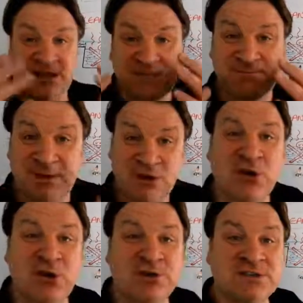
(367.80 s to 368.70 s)
it's
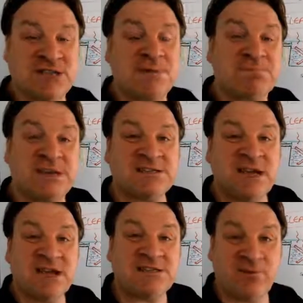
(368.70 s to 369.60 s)
because septic
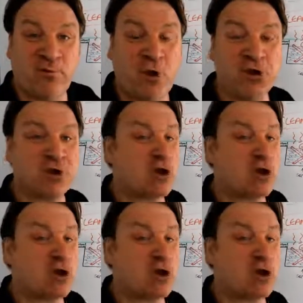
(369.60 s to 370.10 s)
tanks have one